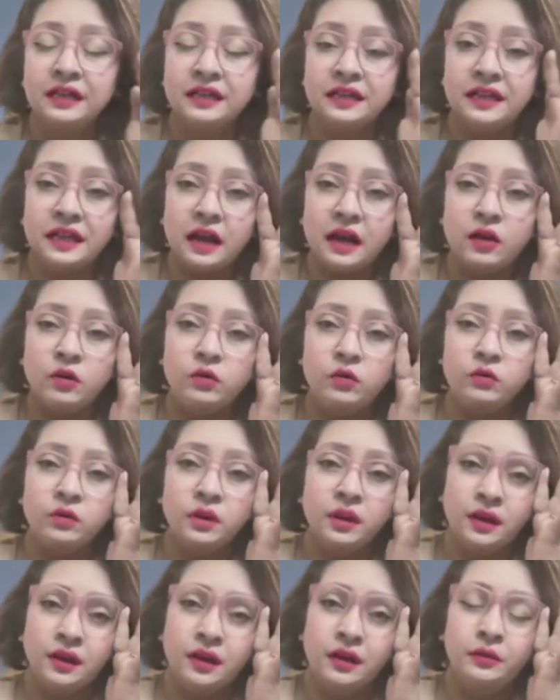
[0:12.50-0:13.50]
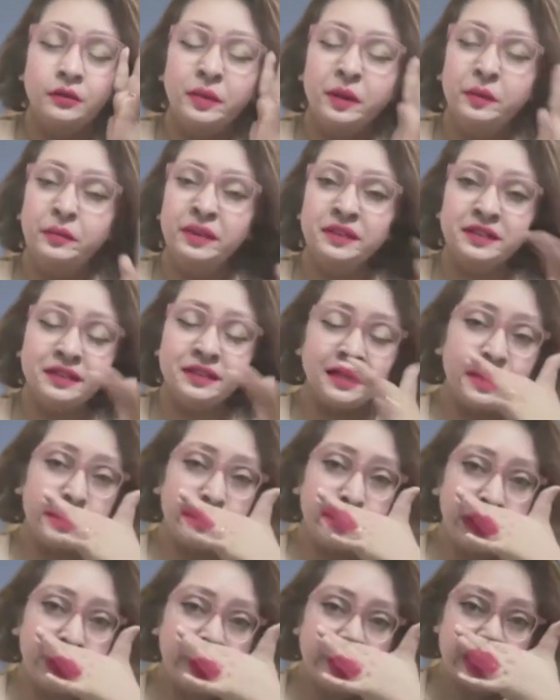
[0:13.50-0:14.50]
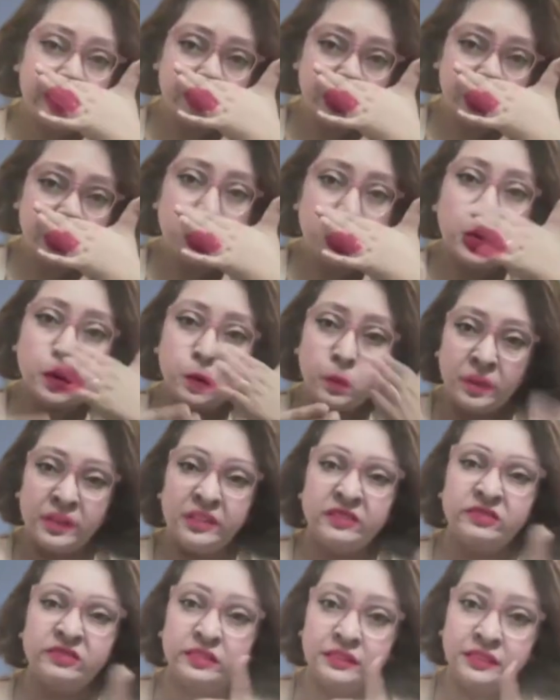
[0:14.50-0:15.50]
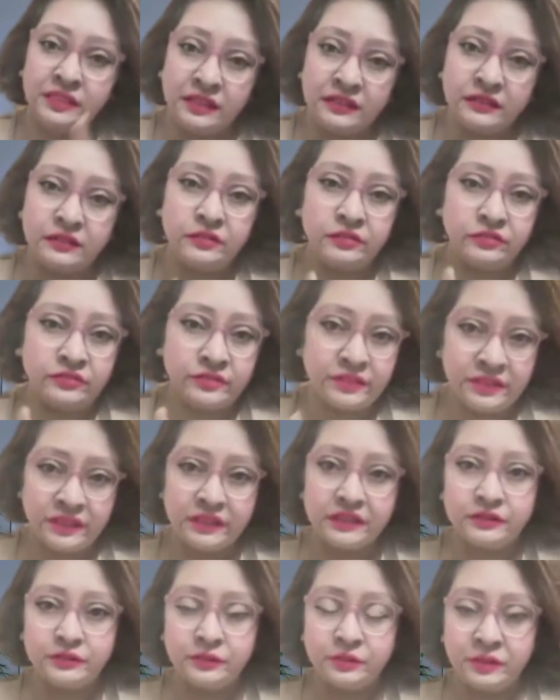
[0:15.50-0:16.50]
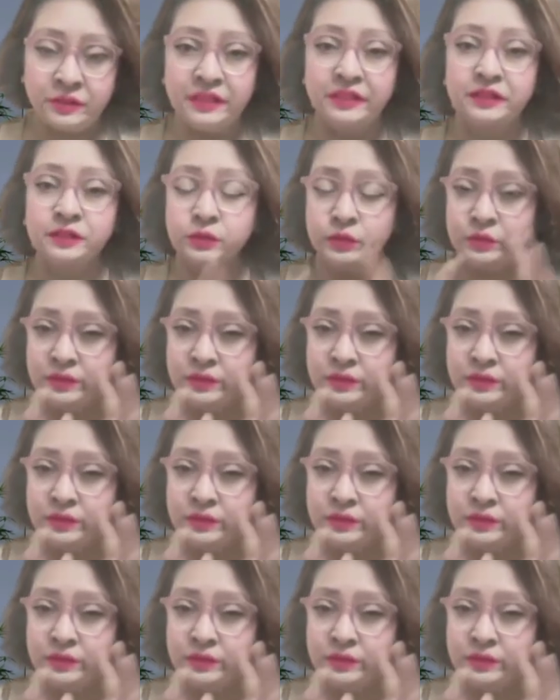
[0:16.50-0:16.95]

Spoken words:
Now, big budget campaigns don't go one after the other, right?